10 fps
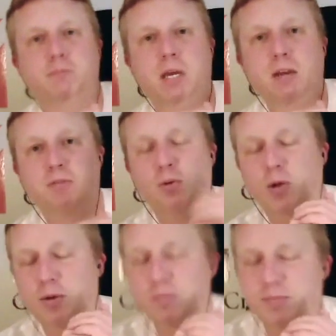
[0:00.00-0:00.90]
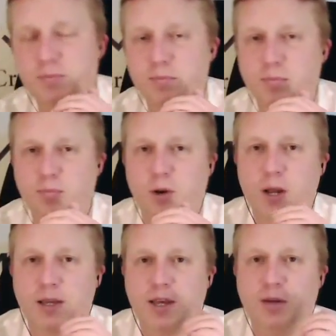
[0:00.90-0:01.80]
Hi everyone,
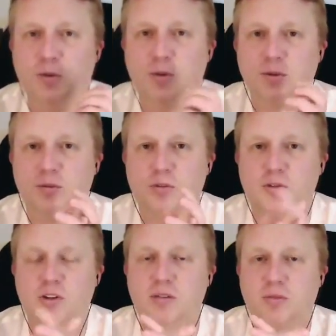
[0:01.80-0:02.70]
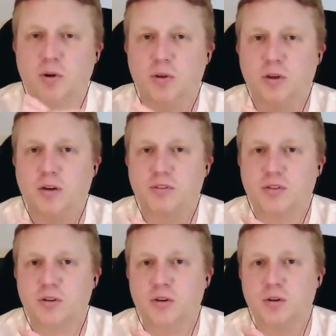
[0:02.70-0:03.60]
Bryan Chief Growth
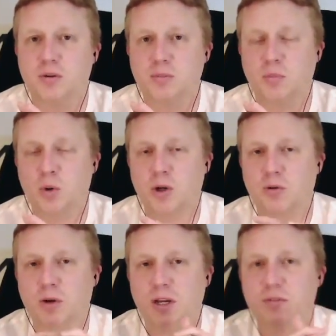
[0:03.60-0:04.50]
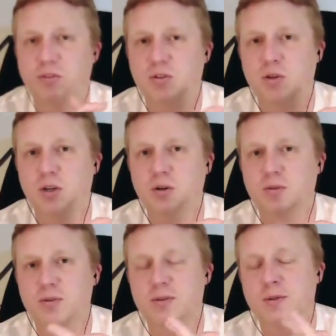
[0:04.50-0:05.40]
Officer, Mori Creative
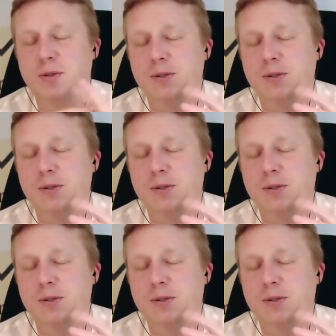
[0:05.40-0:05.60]
Studios.